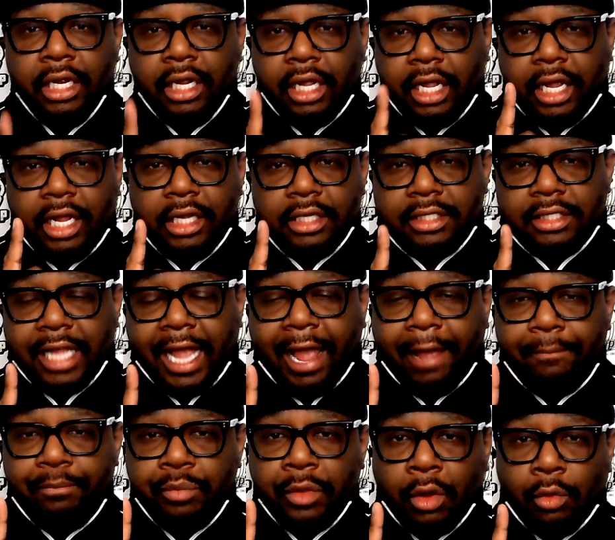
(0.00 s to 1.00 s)
is
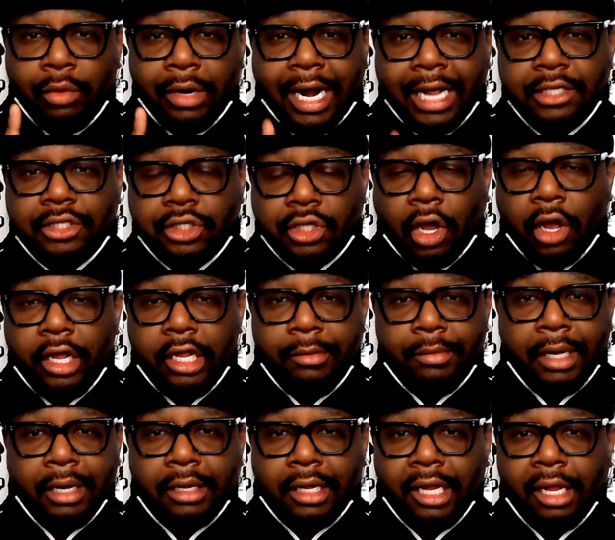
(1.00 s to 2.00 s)
that when I saw him
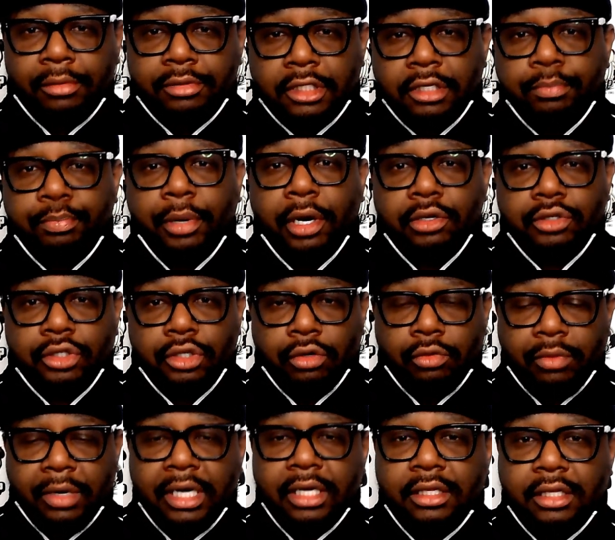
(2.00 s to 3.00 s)
up close and personal,
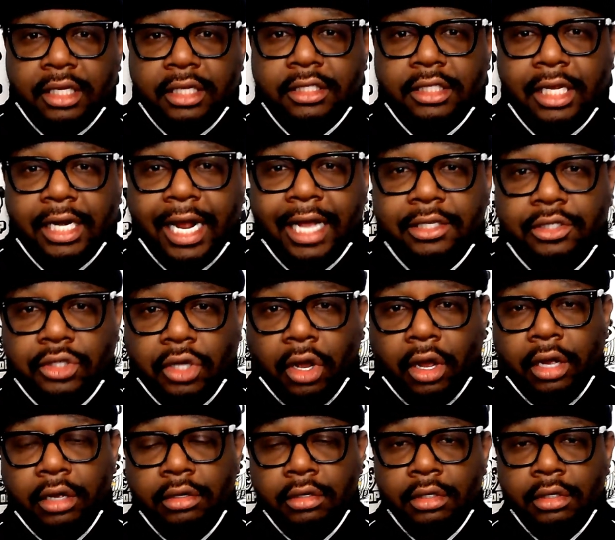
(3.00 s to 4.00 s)
one of the things that I saw